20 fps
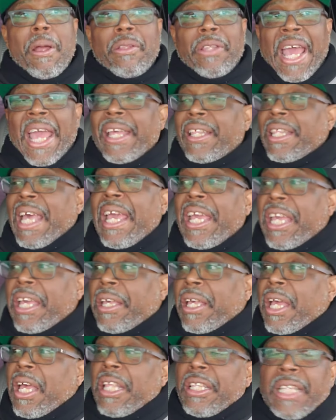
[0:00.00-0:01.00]
They
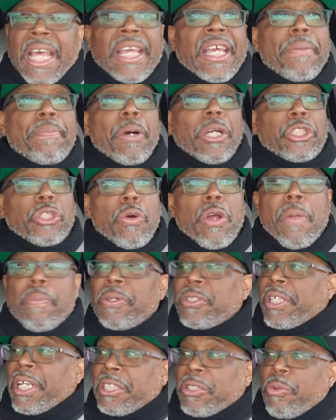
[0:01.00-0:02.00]
can put you in a
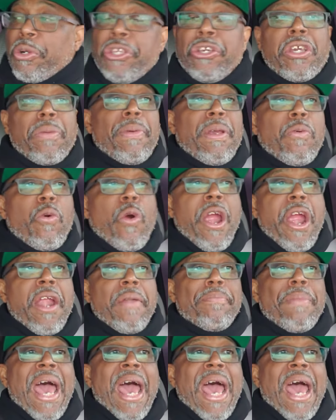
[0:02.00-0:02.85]
position where you could be wearing